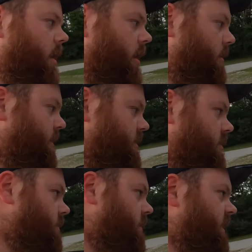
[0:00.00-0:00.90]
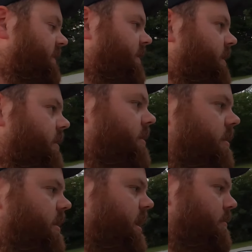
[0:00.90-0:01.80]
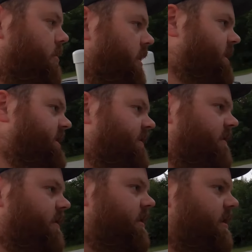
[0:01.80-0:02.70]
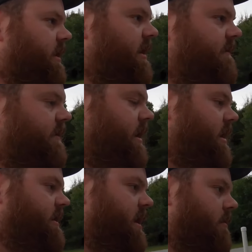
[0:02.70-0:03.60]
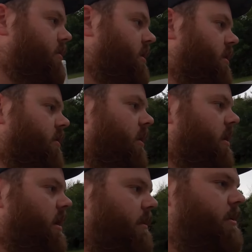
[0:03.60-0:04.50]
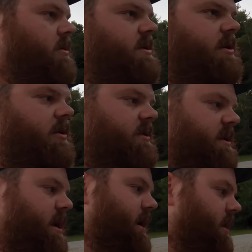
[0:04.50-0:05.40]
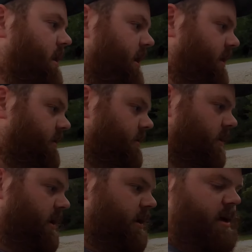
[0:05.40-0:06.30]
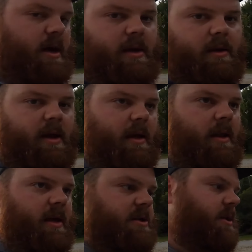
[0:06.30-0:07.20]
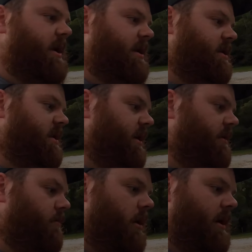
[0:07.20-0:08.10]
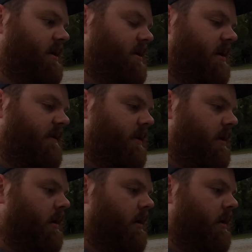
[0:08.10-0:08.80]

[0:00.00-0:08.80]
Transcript: and I'll make sure to leave the name brands of everything that I've got down below. I mostly use Nilight, N-I-L-I-G-H-T brand stuff.